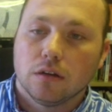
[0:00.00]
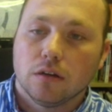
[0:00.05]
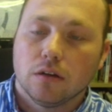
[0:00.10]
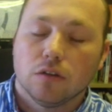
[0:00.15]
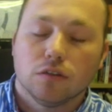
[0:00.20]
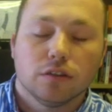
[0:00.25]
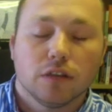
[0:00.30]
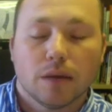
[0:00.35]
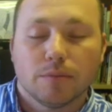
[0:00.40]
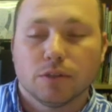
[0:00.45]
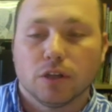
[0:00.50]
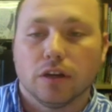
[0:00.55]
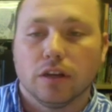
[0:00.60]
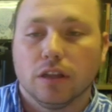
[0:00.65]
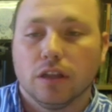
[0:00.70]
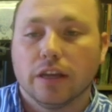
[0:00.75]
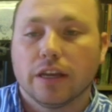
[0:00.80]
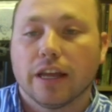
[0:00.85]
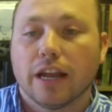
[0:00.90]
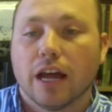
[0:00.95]
or I'm sorry,
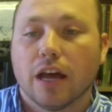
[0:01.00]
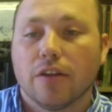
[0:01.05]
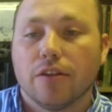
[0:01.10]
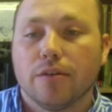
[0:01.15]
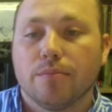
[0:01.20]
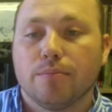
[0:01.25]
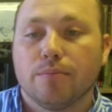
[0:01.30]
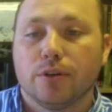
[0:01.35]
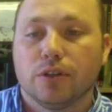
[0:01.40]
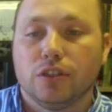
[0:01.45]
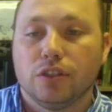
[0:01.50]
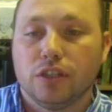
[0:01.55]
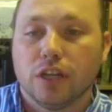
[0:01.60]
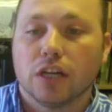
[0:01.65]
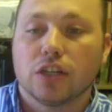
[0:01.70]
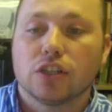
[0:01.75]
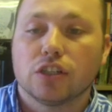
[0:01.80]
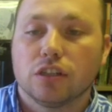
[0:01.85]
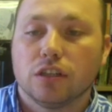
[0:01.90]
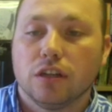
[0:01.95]
look at how the
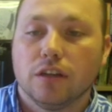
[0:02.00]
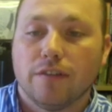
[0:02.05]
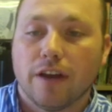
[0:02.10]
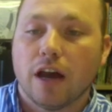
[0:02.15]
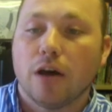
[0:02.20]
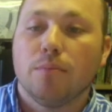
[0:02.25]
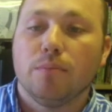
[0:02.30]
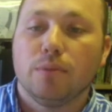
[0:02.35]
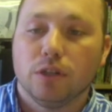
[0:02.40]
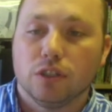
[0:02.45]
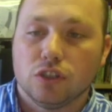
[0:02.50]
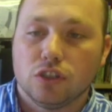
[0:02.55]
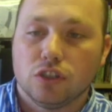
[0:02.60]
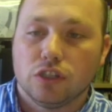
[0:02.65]
production of outputs